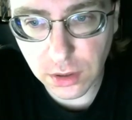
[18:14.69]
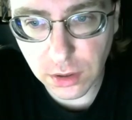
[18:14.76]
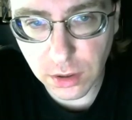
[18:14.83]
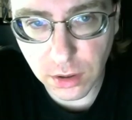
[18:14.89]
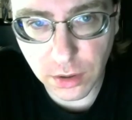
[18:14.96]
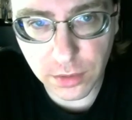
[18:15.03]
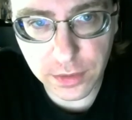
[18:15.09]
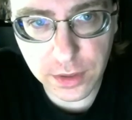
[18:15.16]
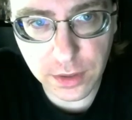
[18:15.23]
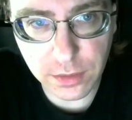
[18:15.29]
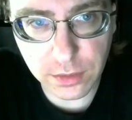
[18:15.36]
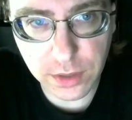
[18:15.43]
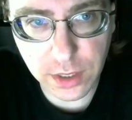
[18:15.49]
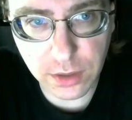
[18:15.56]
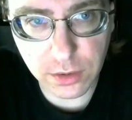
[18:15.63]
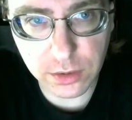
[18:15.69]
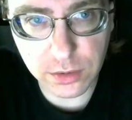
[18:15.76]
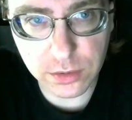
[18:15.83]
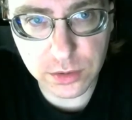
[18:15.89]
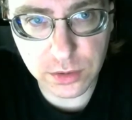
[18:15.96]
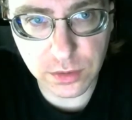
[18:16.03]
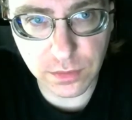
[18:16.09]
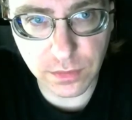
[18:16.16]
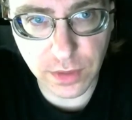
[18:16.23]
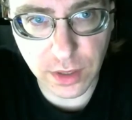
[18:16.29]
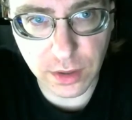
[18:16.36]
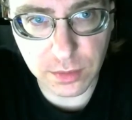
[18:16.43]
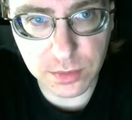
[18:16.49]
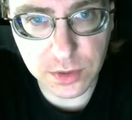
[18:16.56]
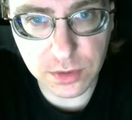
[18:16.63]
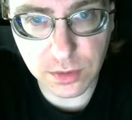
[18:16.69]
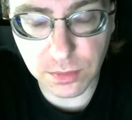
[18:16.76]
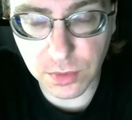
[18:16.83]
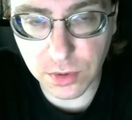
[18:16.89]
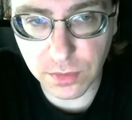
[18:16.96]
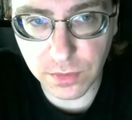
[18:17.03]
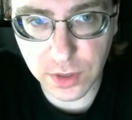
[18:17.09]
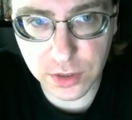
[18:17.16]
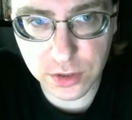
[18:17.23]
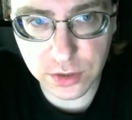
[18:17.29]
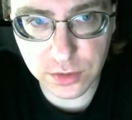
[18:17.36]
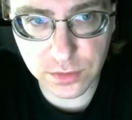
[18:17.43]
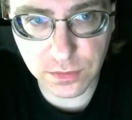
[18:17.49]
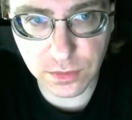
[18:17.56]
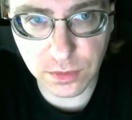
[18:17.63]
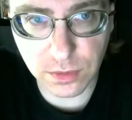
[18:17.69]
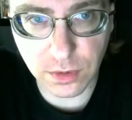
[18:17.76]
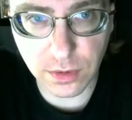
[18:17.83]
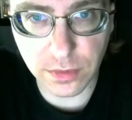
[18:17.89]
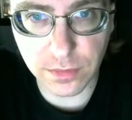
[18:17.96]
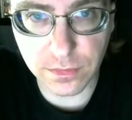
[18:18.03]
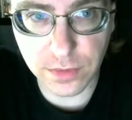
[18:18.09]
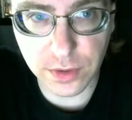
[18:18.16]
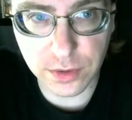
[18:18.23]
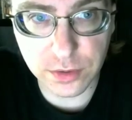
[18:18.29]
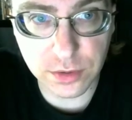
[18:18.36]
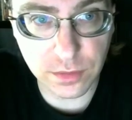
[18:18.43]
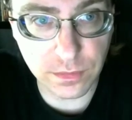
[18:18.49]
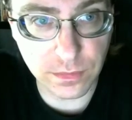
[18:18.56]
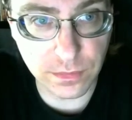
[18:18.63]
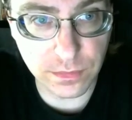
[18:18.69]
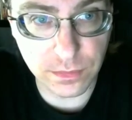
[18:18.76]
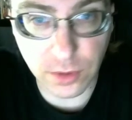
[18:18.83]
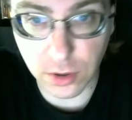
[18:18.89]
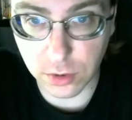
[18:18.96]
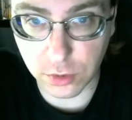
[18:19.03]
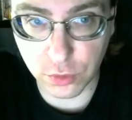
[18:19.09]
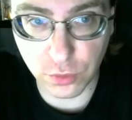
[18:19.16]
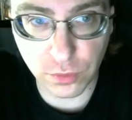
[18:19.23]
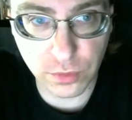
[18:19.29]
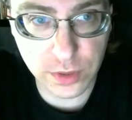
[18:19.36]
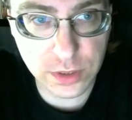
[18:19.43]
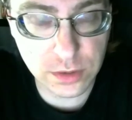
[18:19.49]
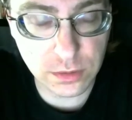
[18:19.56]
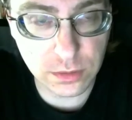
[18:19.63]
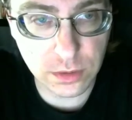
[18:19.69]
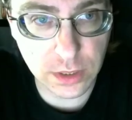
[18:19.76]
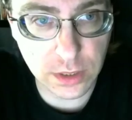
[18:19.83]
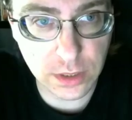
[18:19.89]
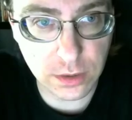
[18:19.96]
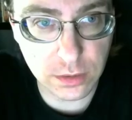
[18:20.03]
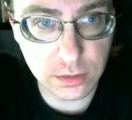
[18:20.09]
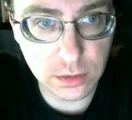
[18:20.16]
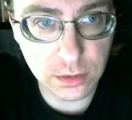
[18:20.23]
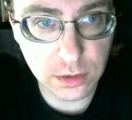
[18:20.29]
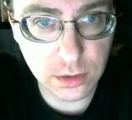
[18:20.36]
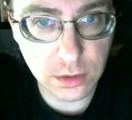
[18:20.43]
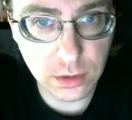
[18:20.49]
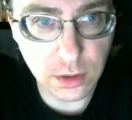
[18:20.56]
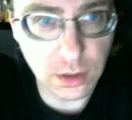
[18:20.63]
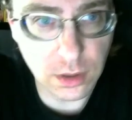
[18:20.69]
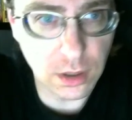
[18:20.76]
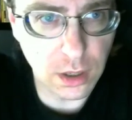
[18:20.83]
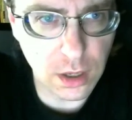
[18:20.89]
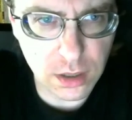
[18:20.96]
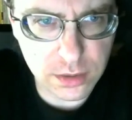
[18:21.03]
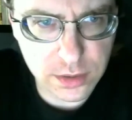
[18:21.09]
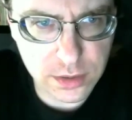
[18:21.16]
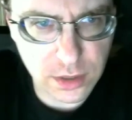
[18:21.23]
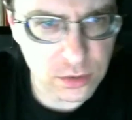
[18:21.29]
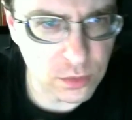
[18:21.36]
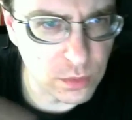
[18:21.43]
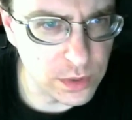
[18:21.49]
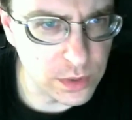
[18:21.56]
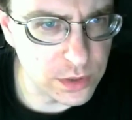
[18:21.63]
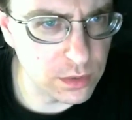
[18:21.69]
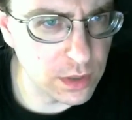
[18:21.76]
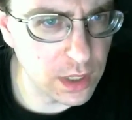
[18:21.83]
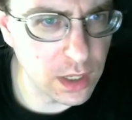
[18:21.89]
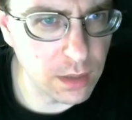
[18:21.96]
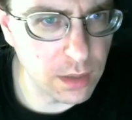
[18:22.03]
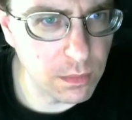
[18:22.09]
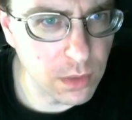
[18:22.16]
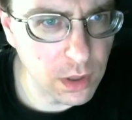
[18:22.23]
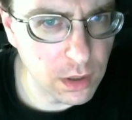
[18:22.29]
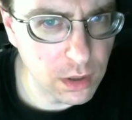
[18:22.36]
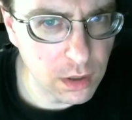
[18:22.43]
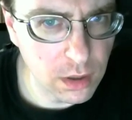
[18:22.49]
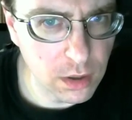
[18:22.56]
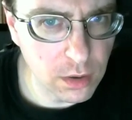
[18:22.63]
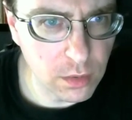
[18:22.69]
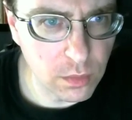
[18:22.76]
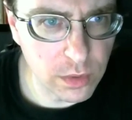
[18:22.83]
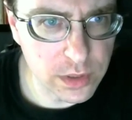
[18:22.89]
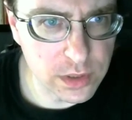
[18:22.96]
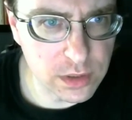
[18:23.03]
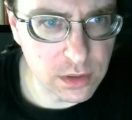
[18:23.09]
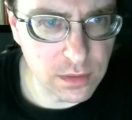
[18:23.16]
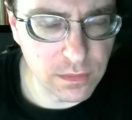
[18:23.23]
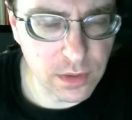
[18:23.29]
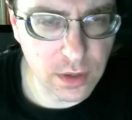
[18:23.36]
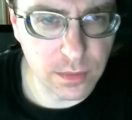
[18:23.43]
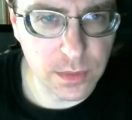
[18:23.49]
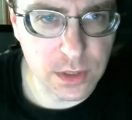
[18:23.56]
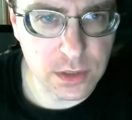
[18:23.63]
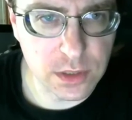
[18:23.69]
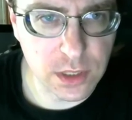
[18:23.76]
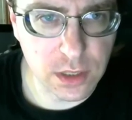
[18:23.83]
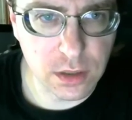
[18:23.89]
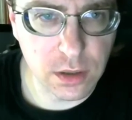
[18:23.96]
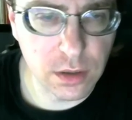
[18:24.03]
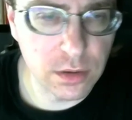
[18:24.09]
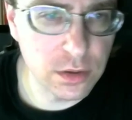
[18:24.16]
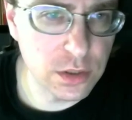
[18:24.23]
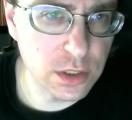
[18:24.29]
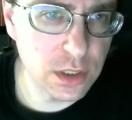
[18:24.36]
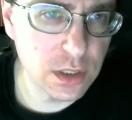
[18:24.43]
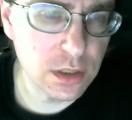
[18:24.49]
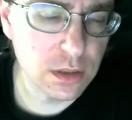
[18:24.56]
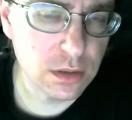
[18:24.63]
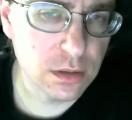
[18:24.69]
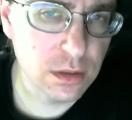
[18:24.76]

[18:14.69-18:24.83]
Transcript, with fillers: all the other characters are developed. The motivations for all the villains are, are crystal clear. Uh, Dr. What's Her Name wants to develop this technology.